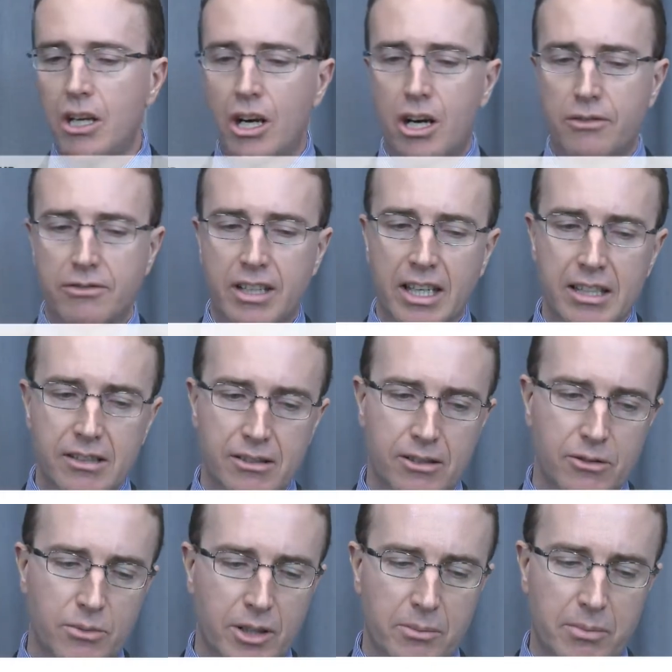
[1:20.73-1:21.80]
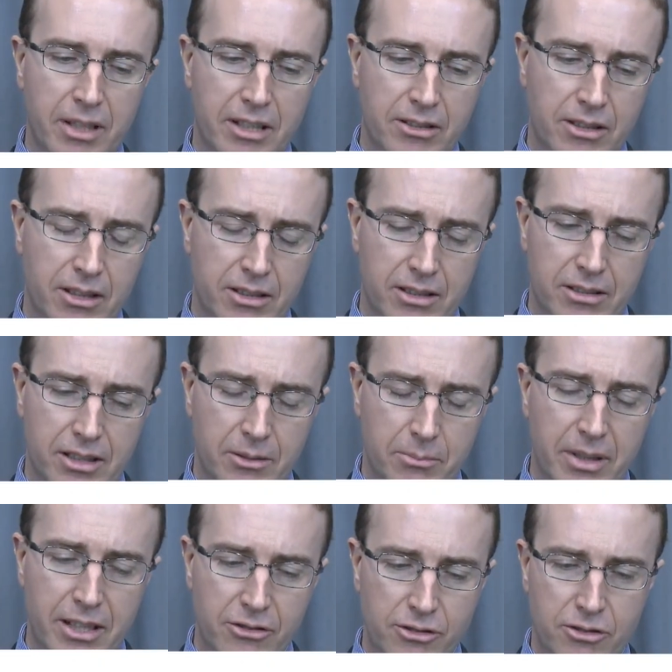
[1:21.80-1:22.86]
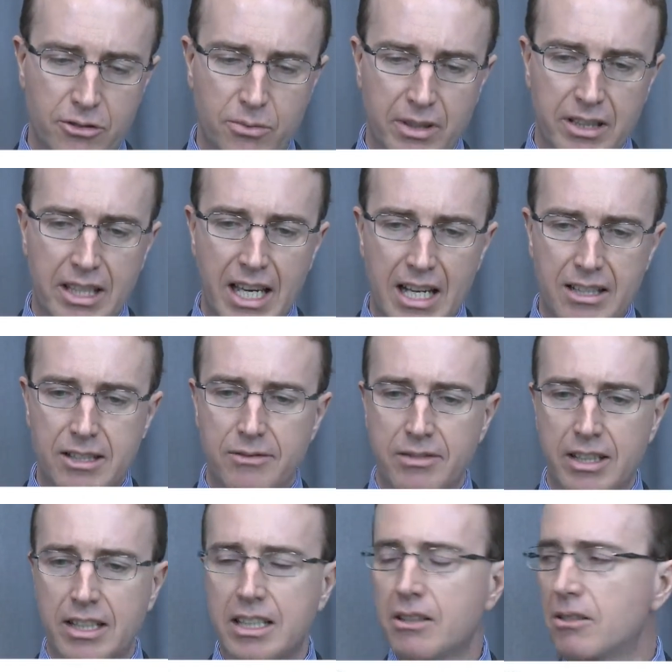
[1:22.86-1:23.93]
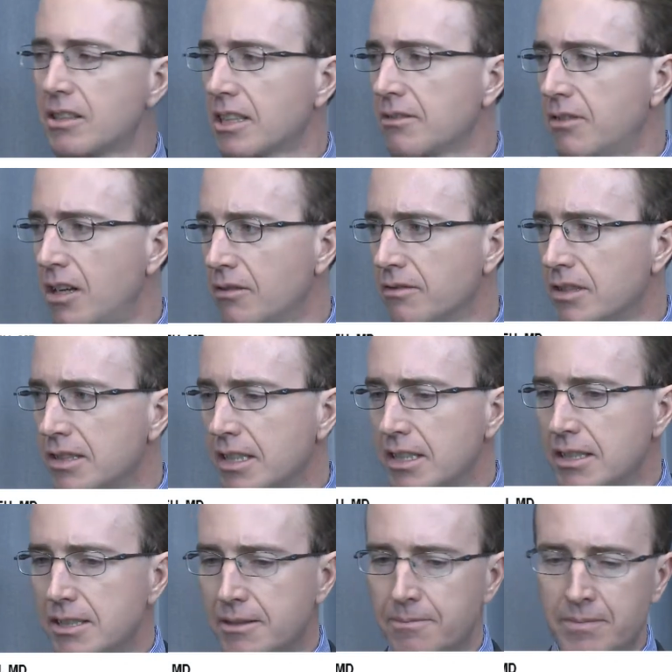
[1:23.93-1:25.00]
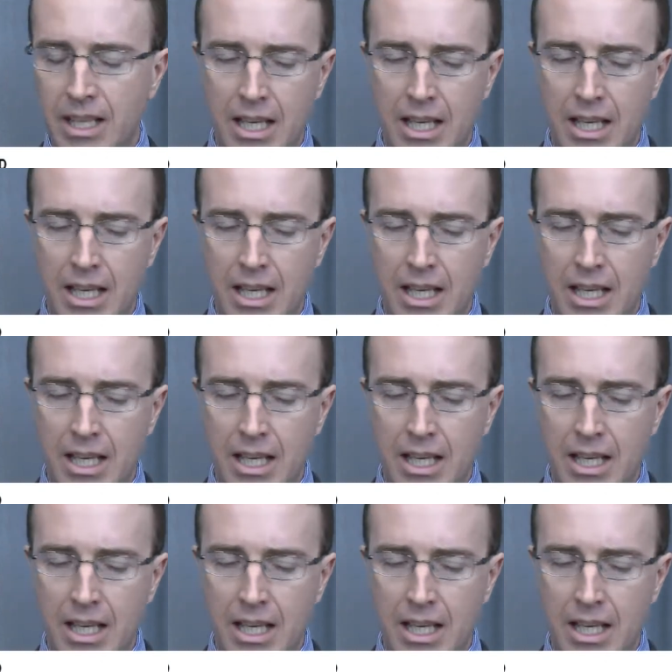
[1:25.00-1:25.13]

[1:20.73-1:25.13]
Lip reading: of cases with in patients with calcific aortic valve disease.